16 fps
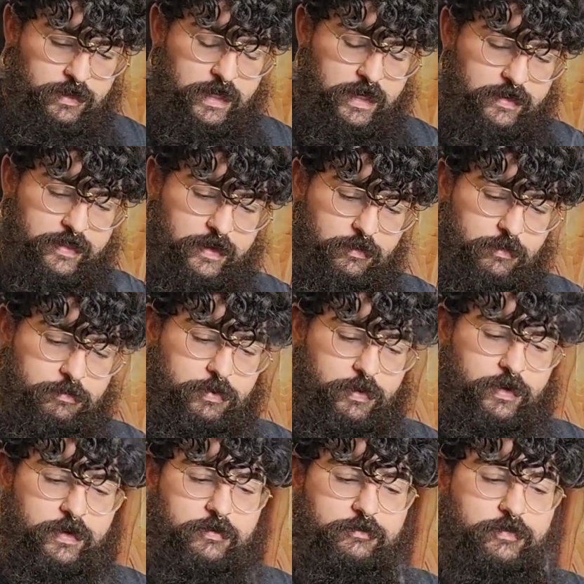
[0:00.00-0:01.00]
Yeah, they were
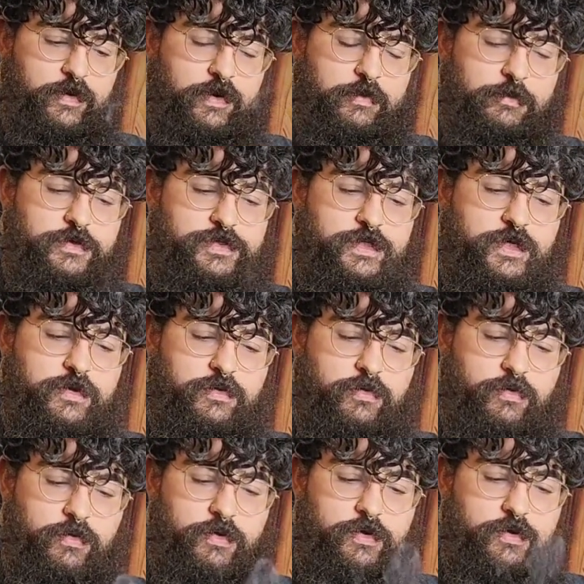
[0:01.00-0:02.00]
put very much in a
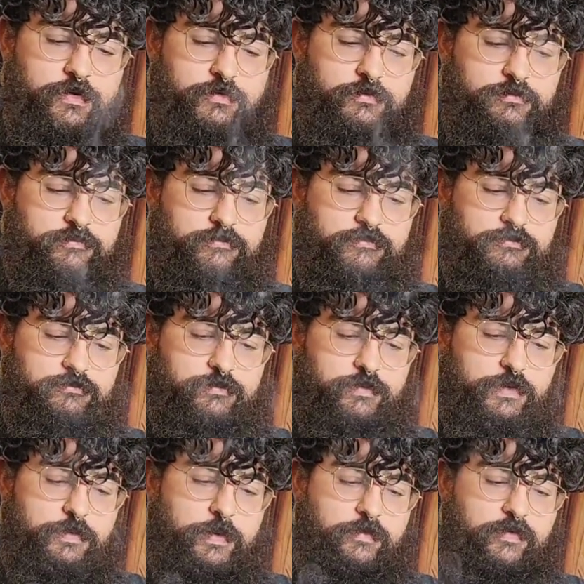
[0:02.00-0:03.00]
corner.
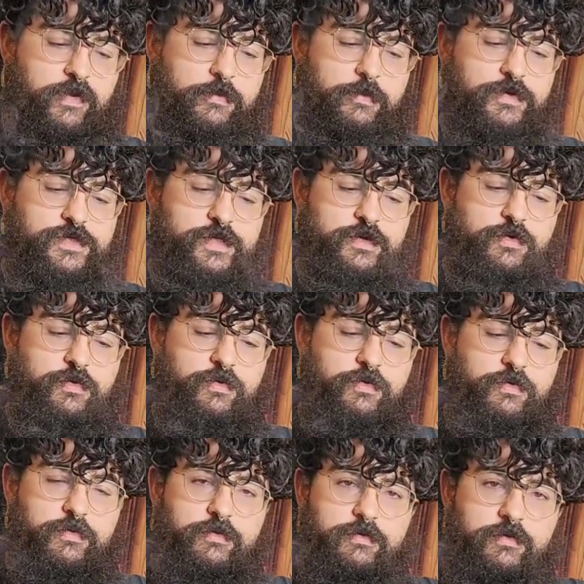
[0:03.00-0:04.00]

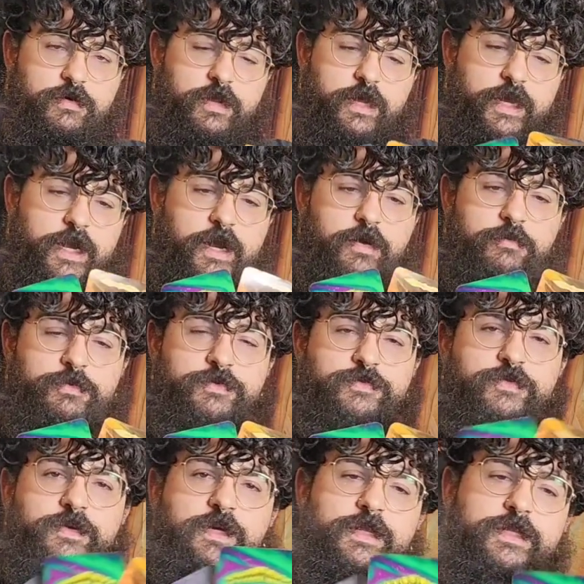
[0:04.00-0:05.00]
Like, I
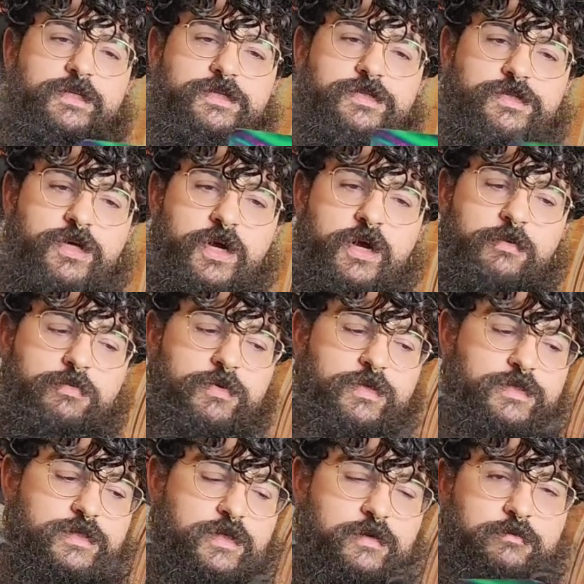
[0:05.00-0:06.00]
almost feel like this job
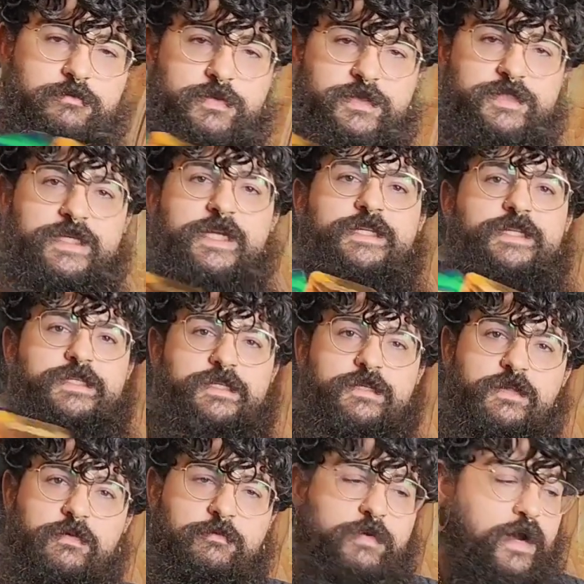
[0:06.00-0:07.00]
was presented
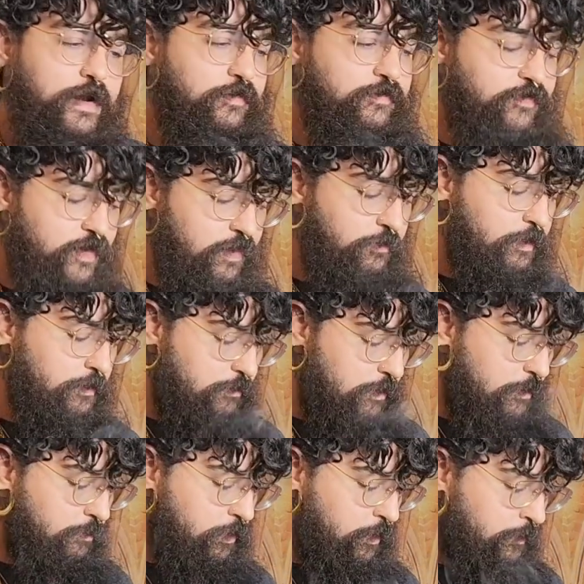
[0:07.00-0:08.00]
to them by a family
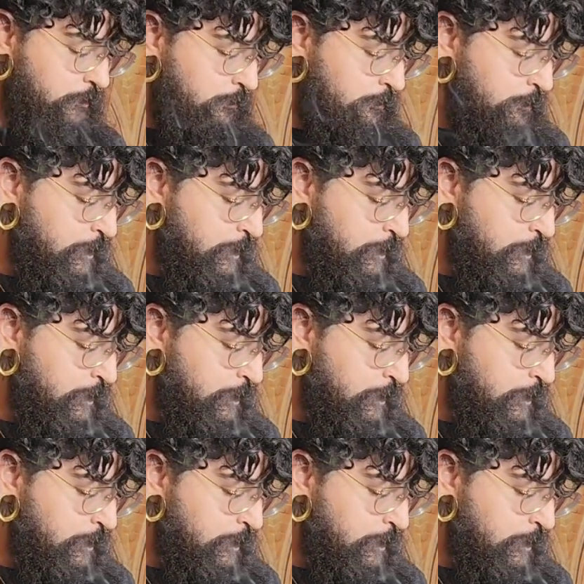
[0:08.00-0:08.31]
member.